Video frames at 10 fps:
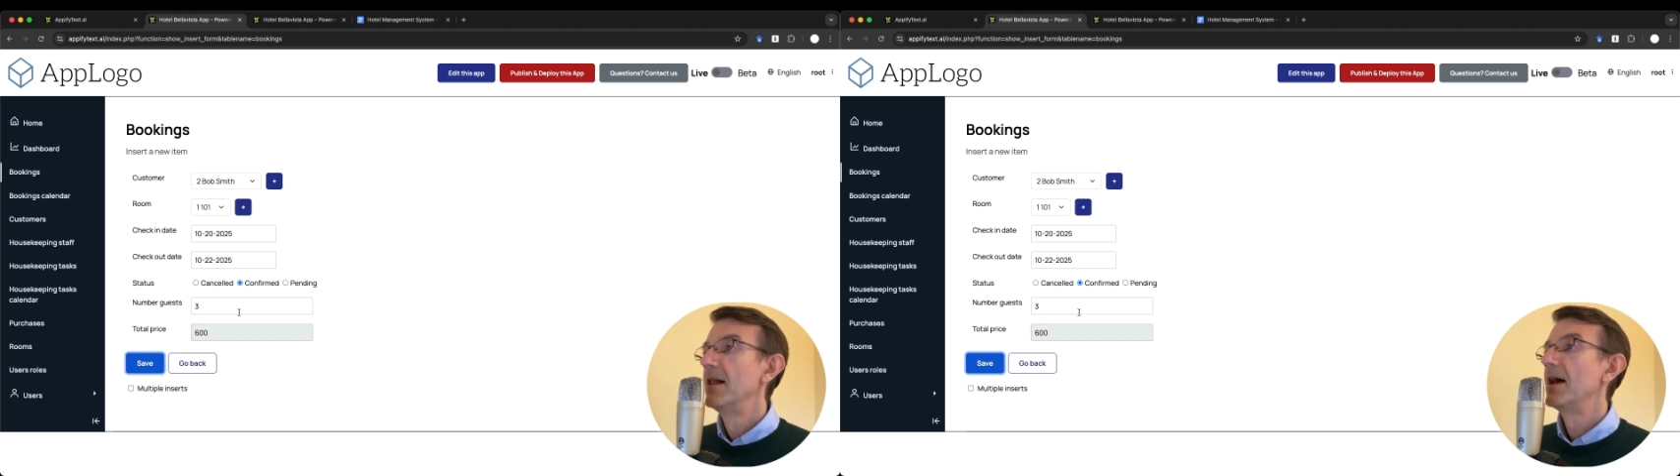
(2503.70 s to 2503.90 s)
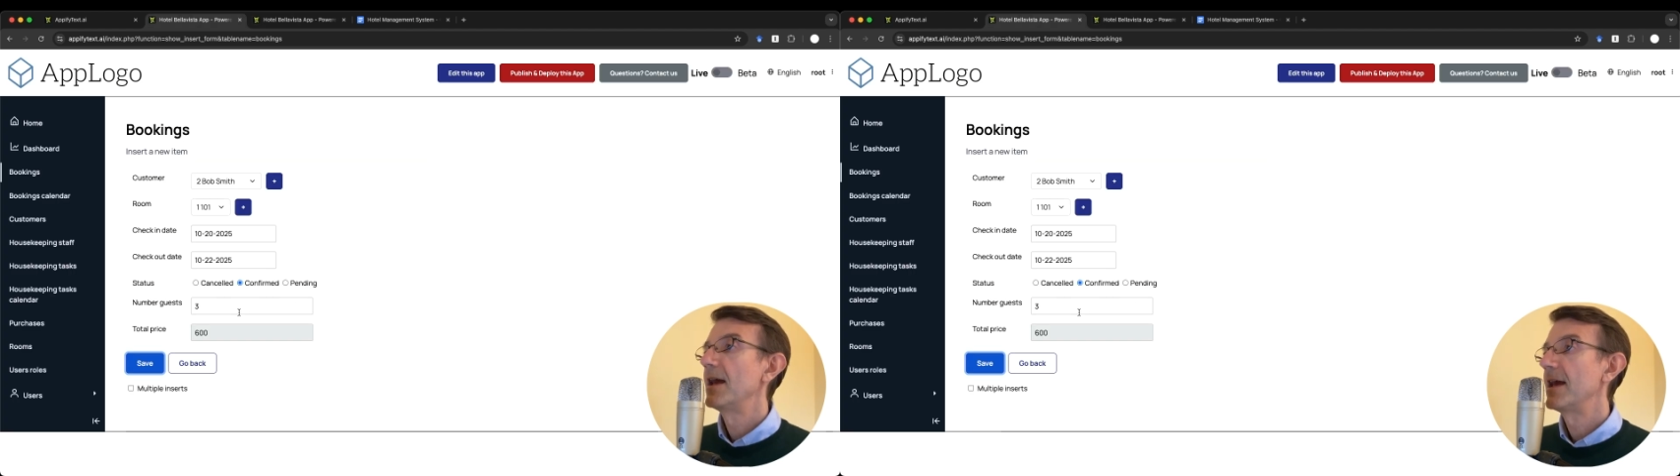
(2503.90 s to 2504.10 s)

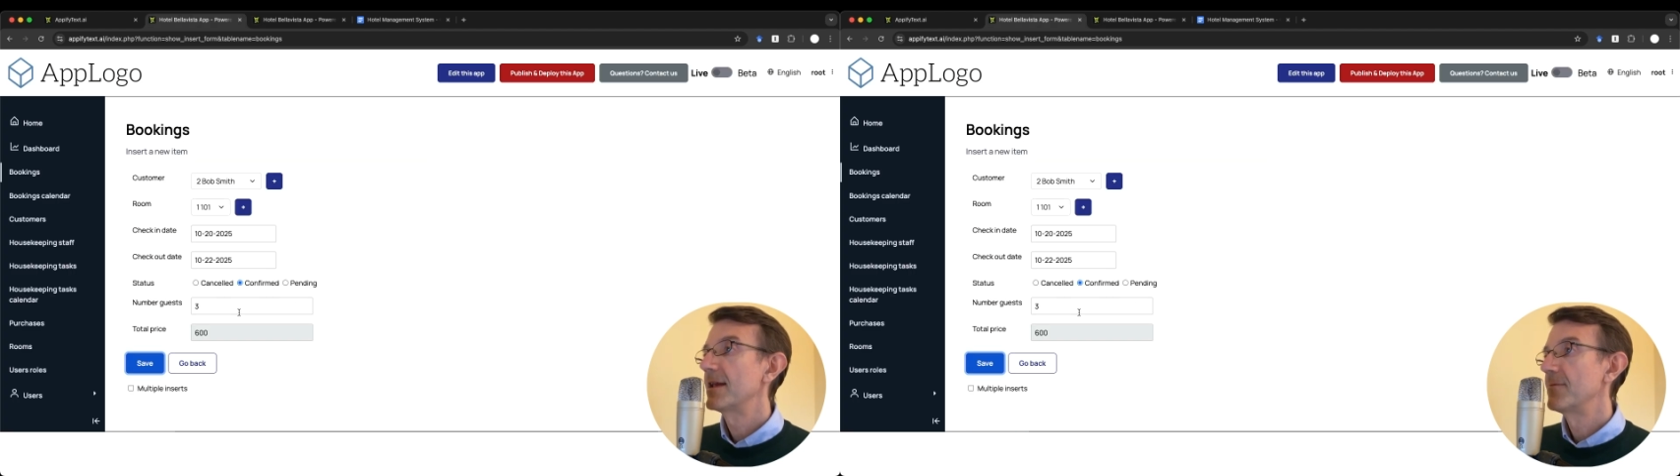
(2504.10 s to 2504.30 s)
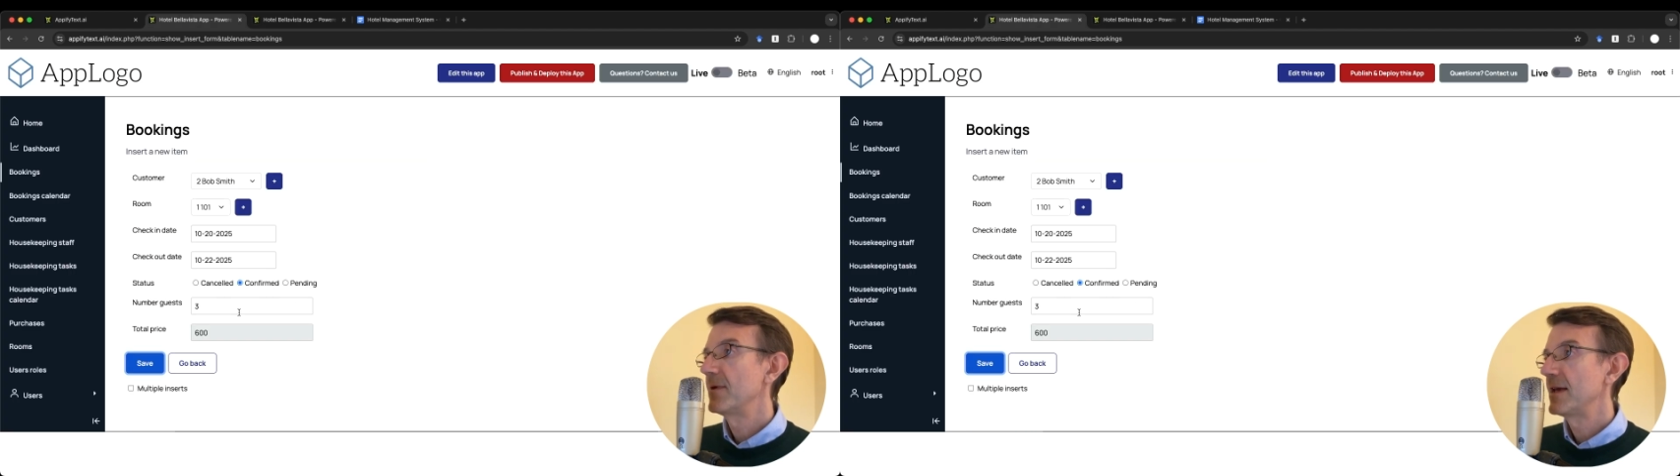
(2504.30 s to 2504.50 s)

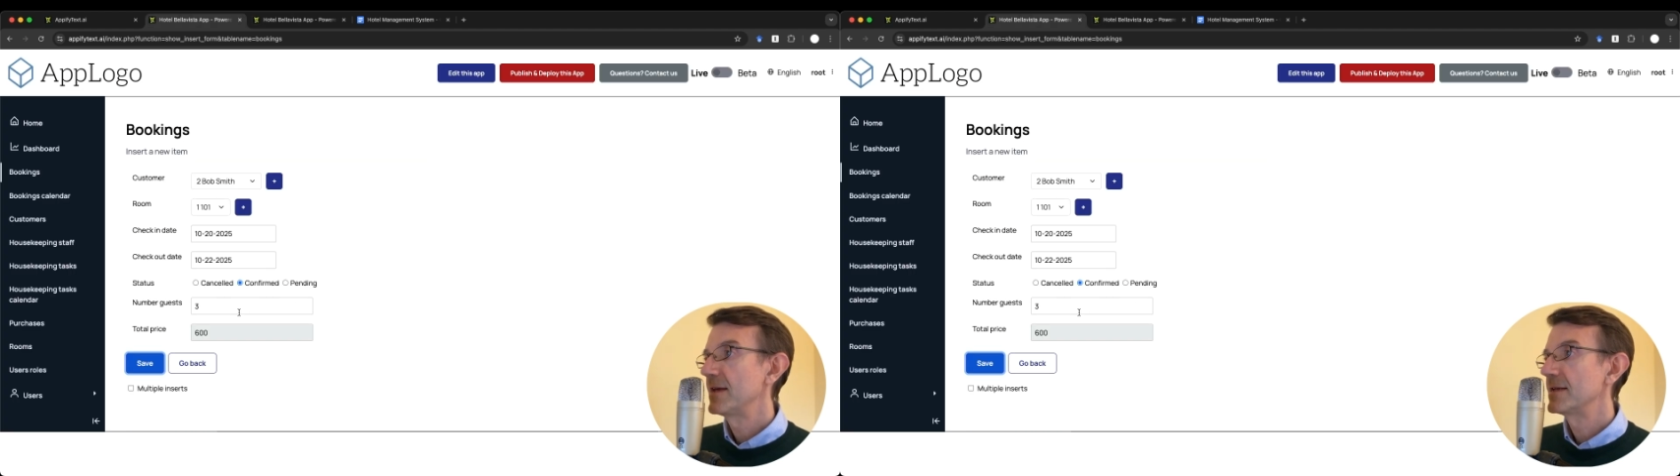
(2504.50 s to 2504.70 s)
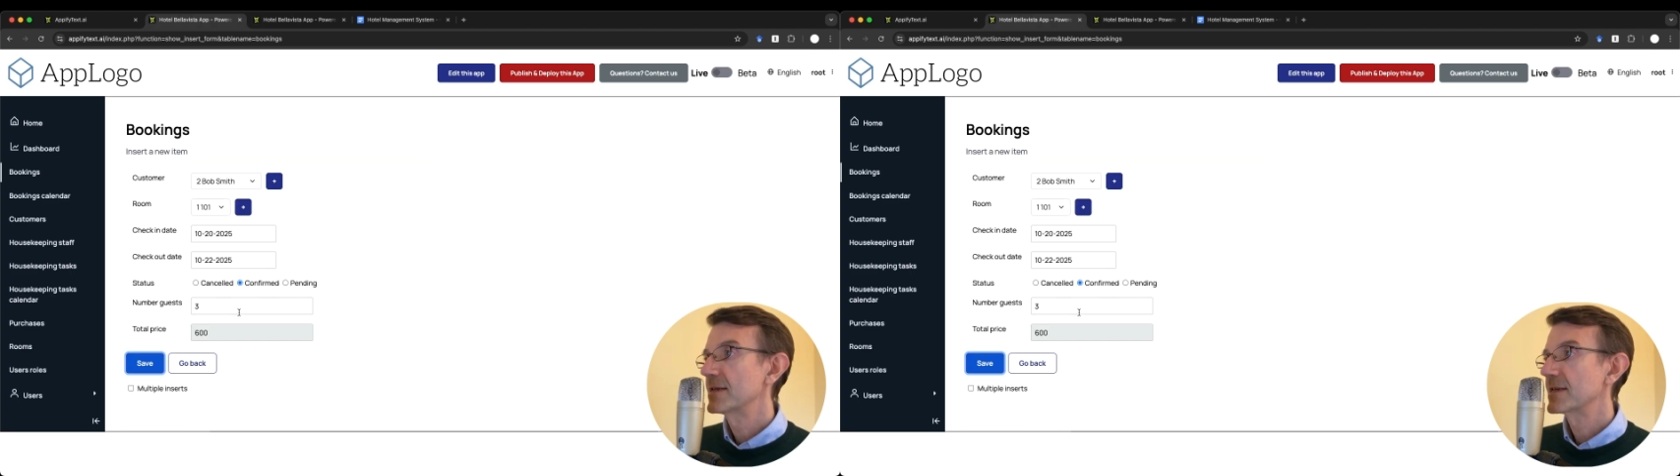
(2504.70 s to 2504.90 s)
it
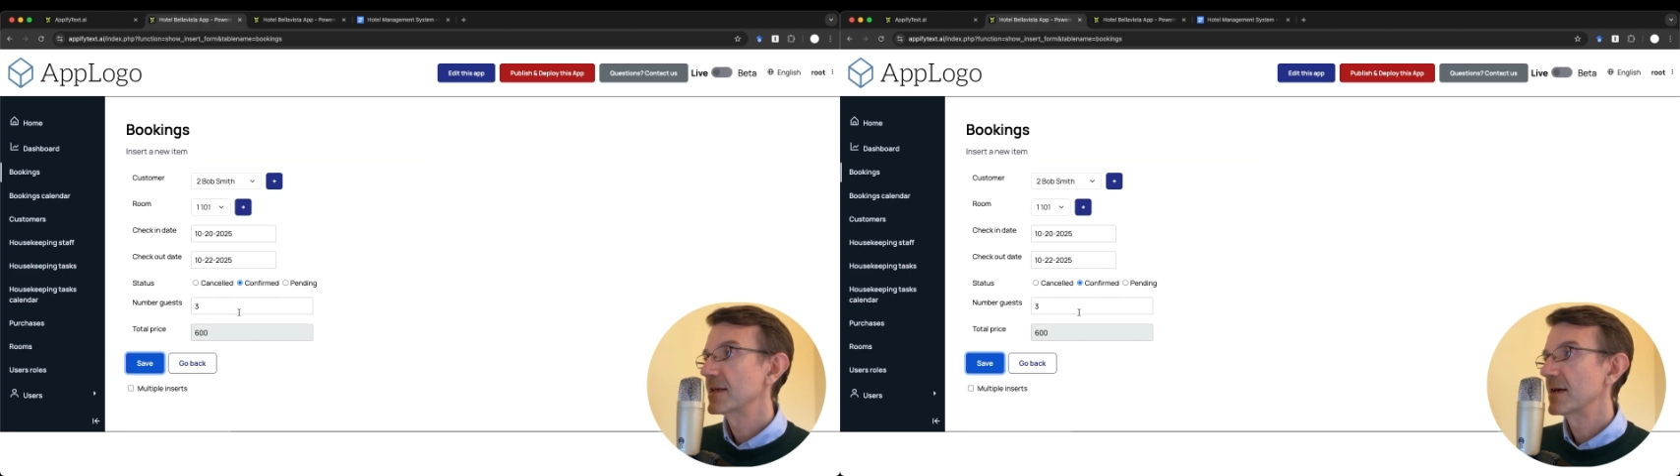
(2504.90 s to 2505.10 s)
means